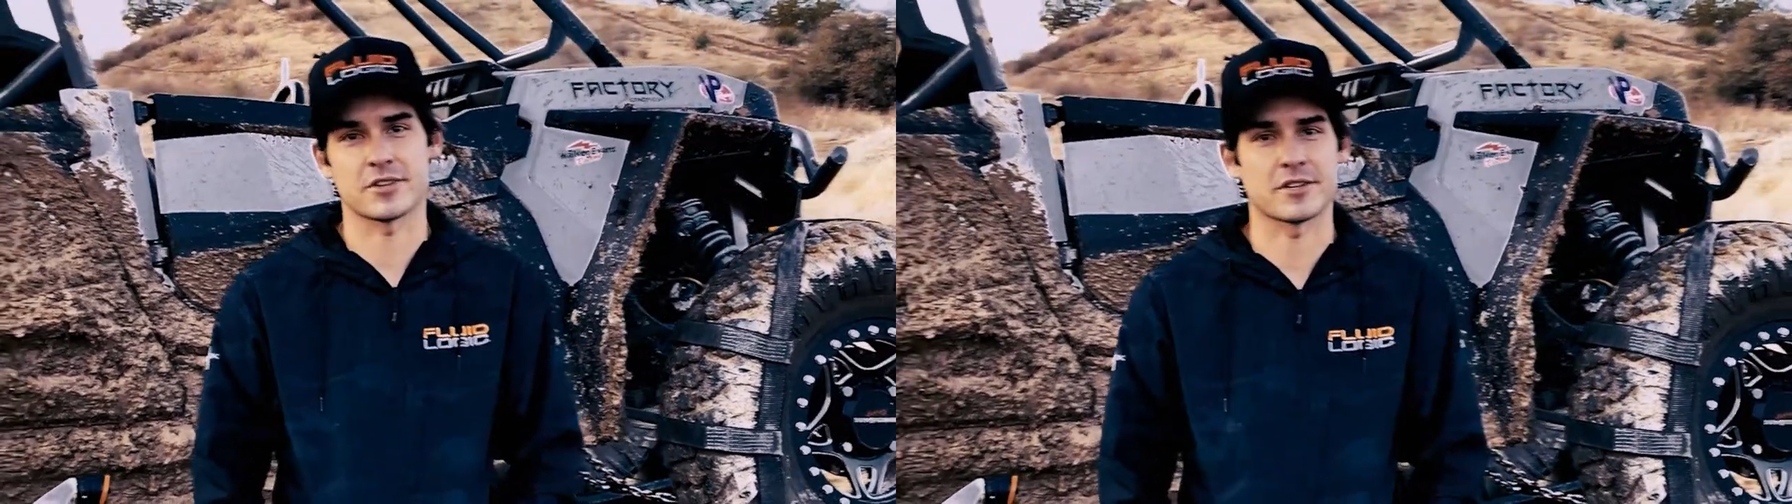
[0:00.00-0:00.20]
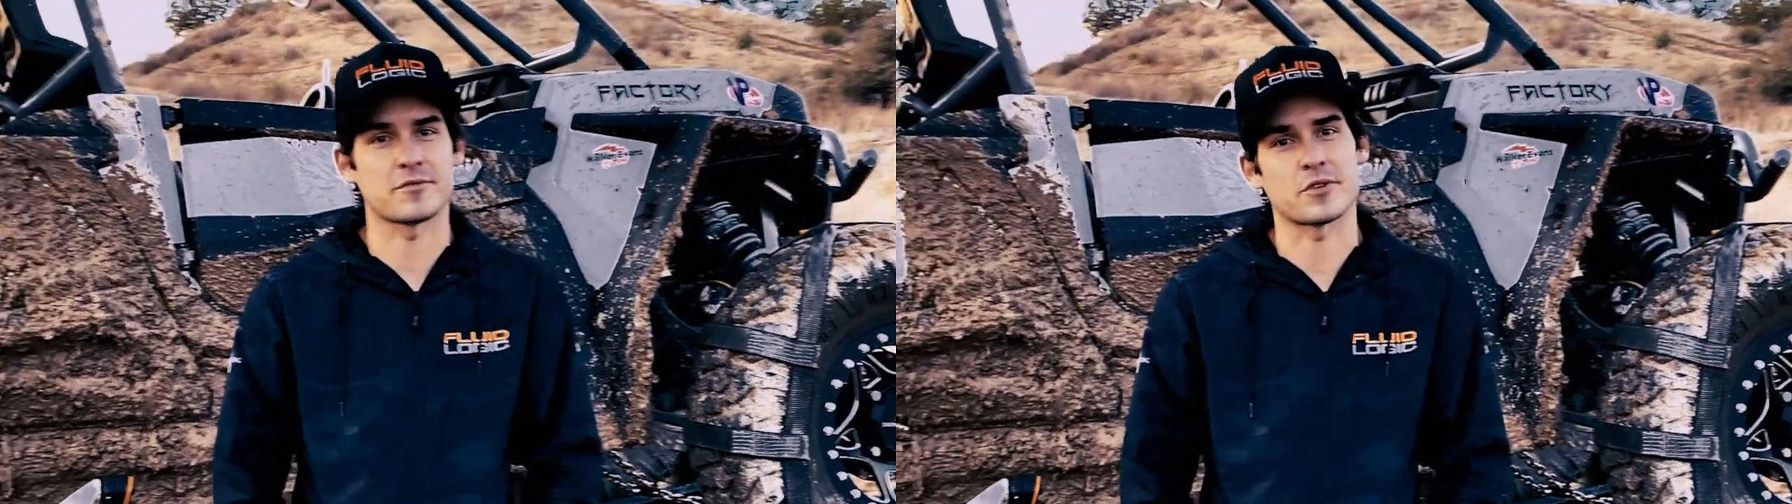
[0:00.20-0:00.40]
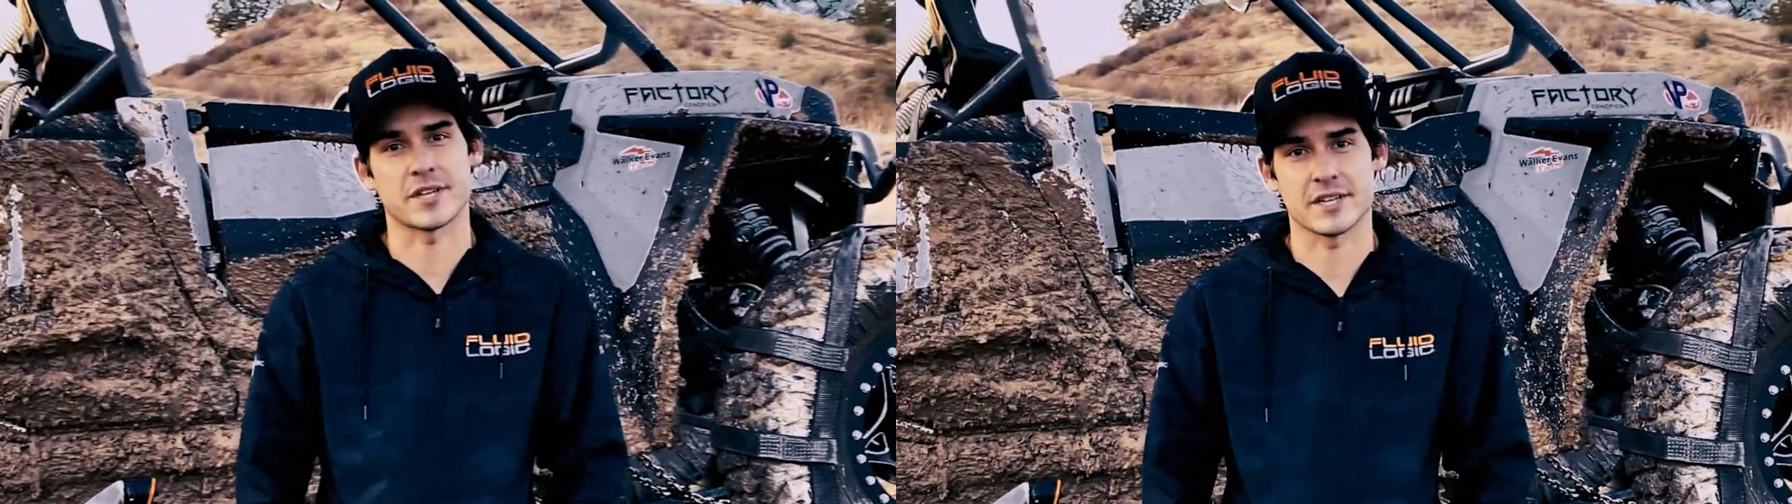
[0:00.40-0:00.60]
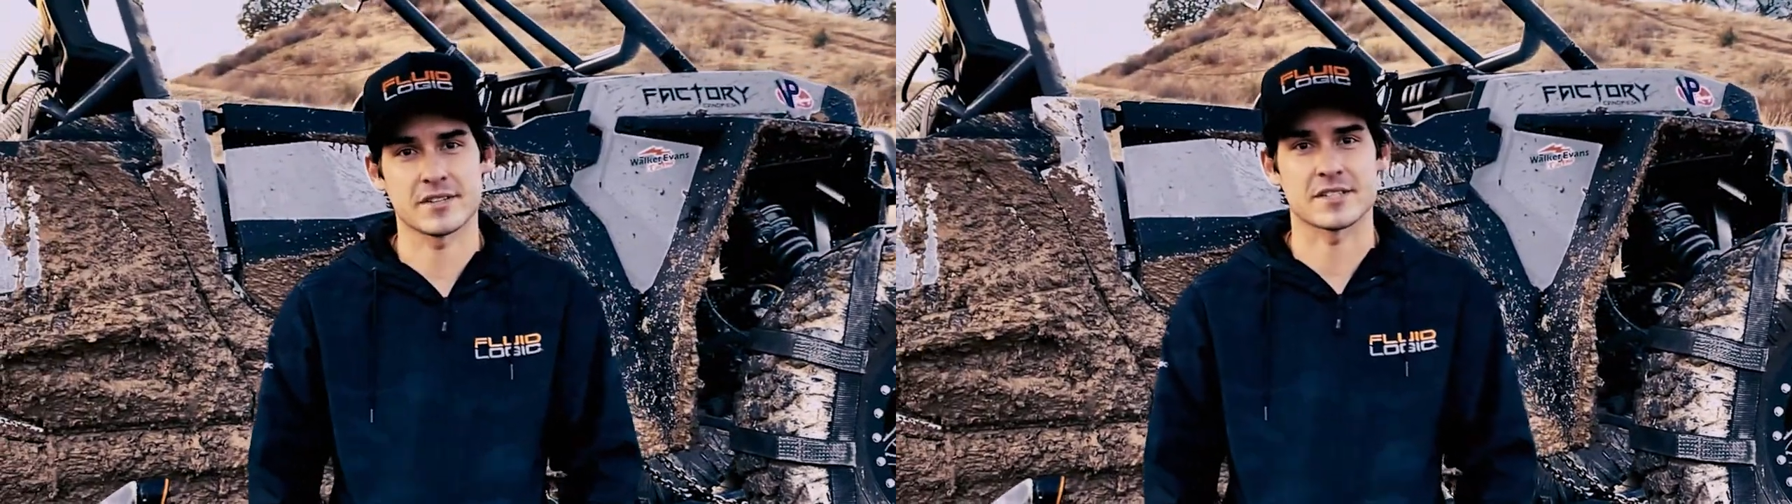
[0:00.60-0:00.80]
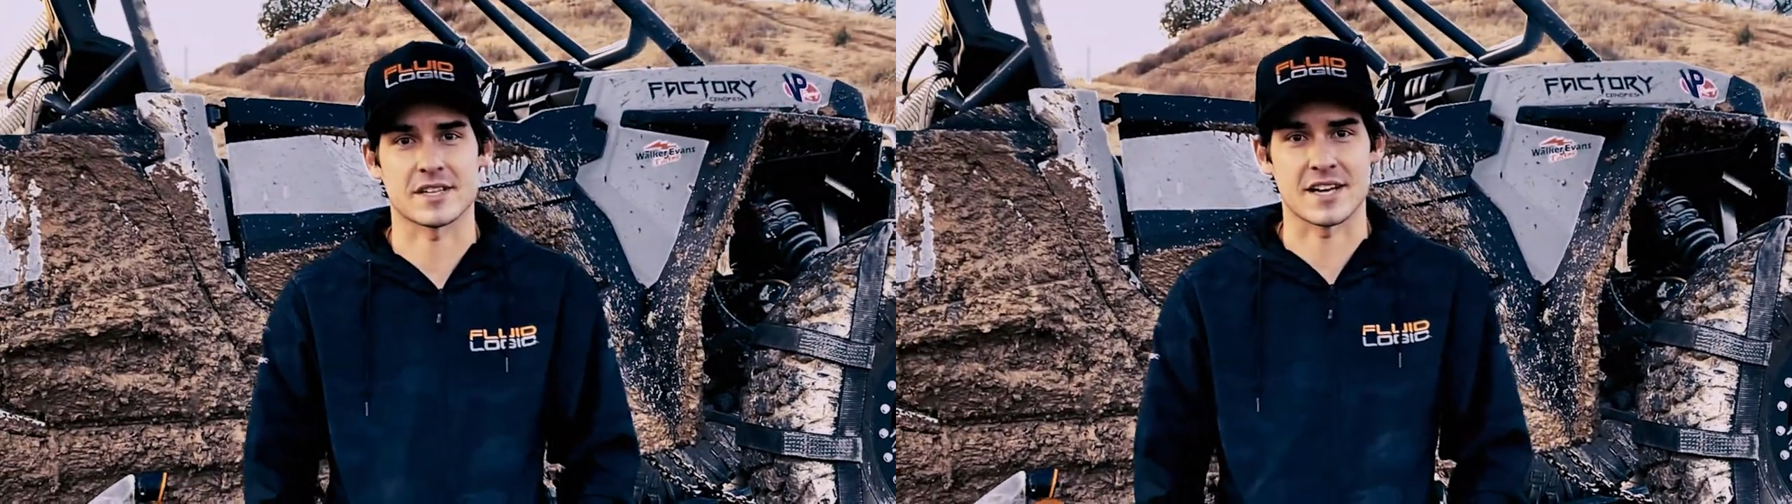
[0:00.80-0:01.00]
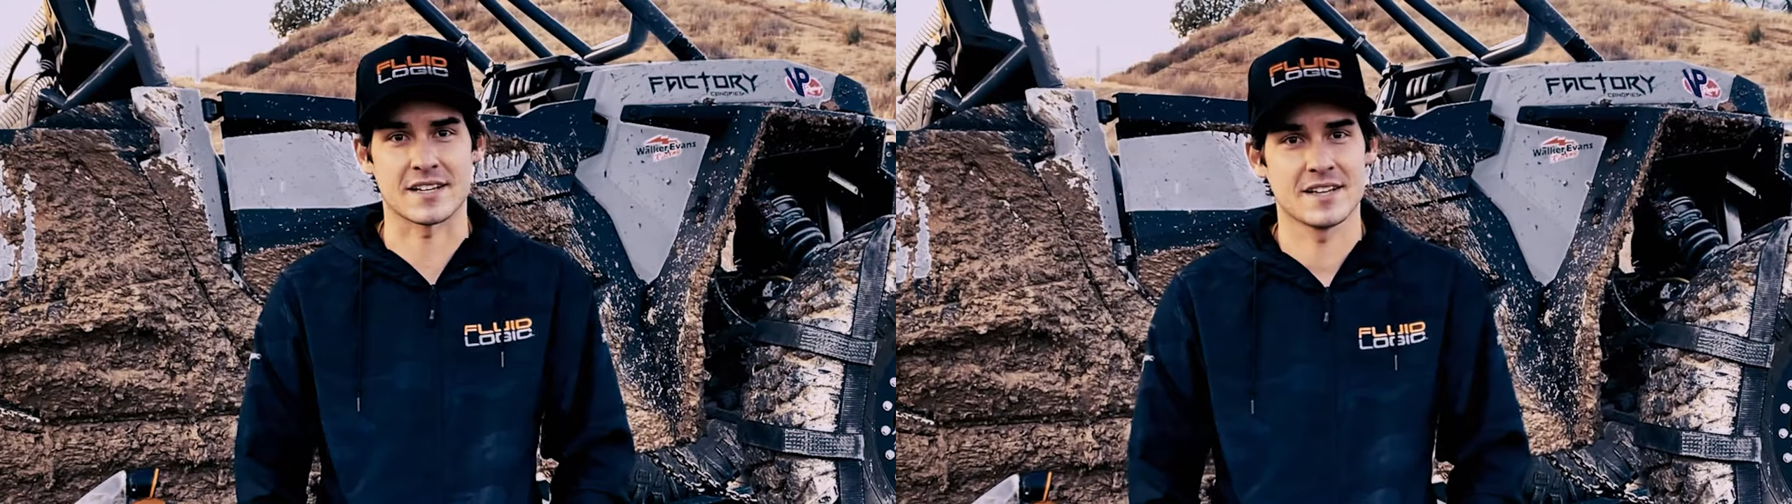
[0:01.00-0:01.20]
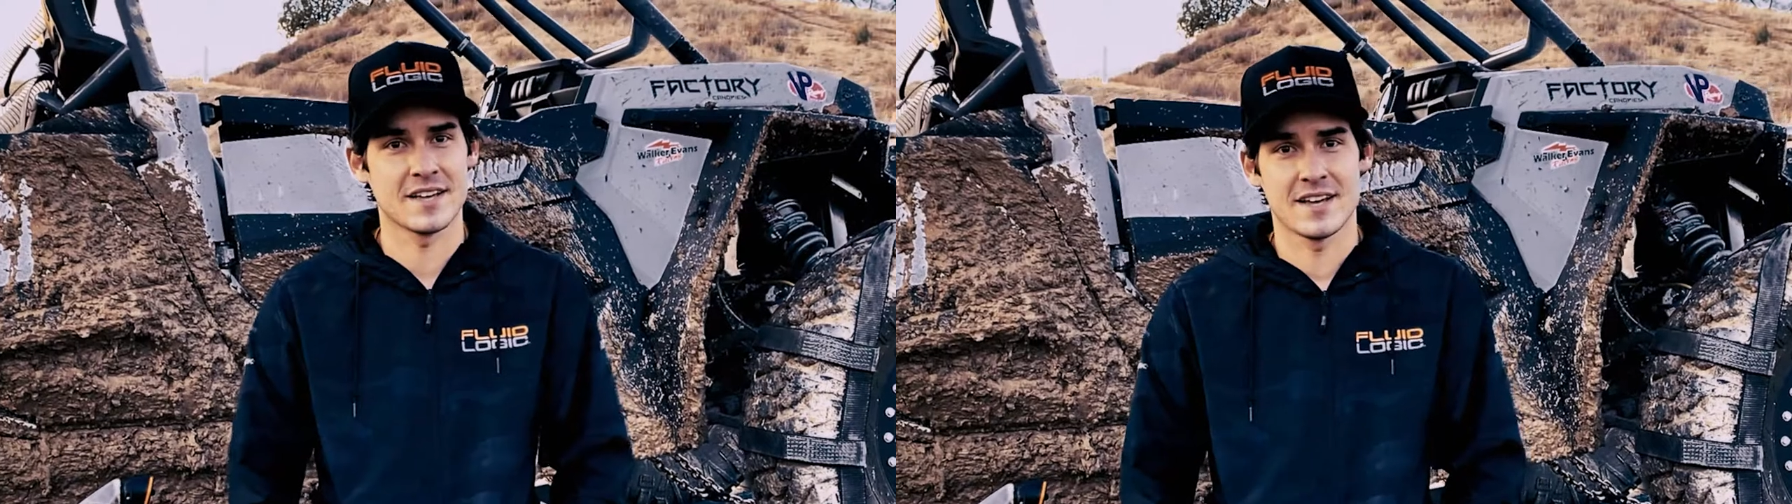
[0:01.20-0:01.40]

thirty, forty years in that,